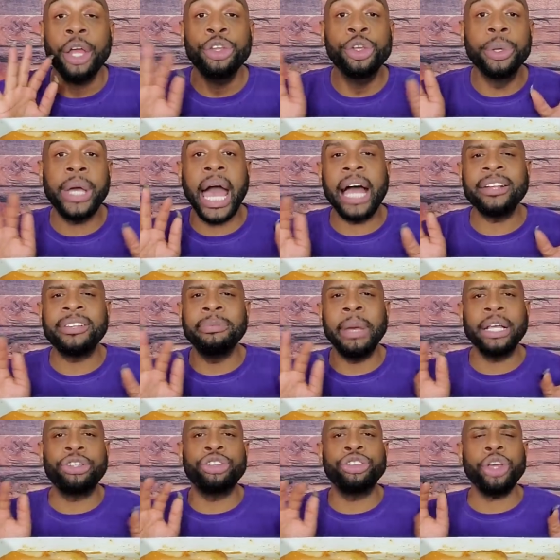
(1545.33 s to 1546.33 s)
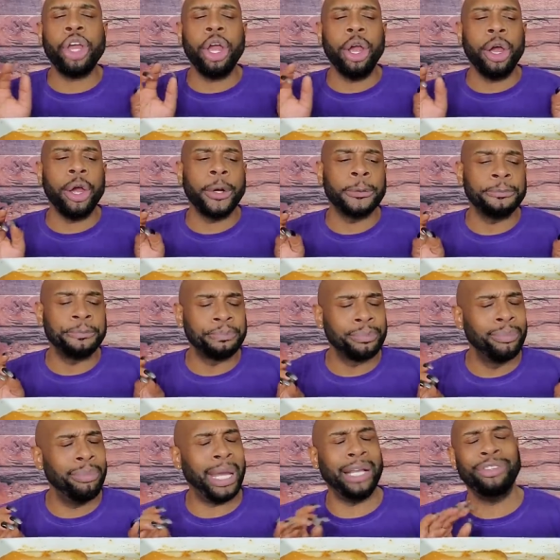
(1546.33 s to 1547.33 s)
You guys, make sure
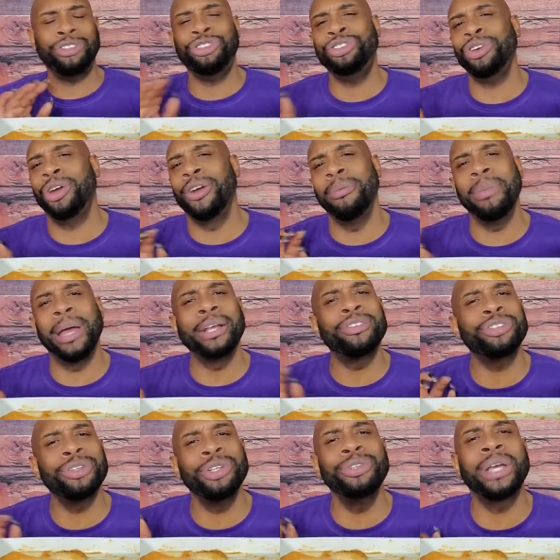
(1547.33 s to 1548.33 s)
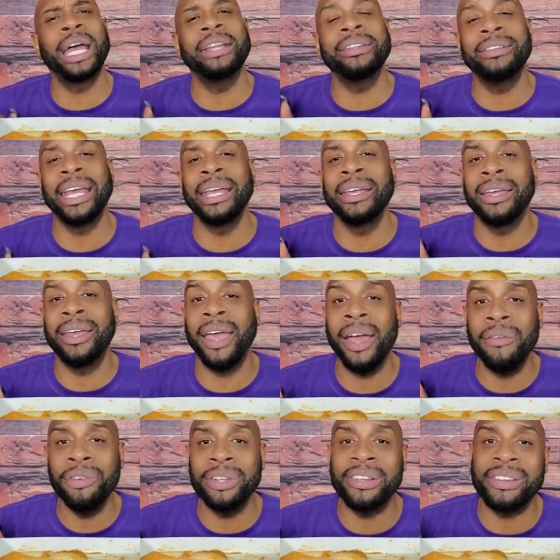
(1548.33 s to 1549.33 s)
you guys are taking
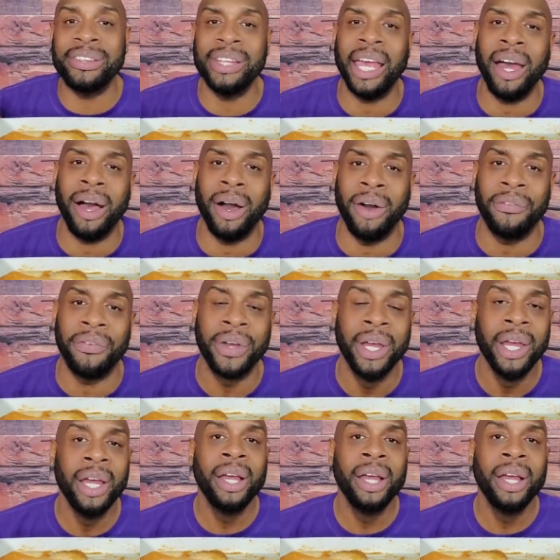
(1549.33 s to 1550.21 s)
care of yourself.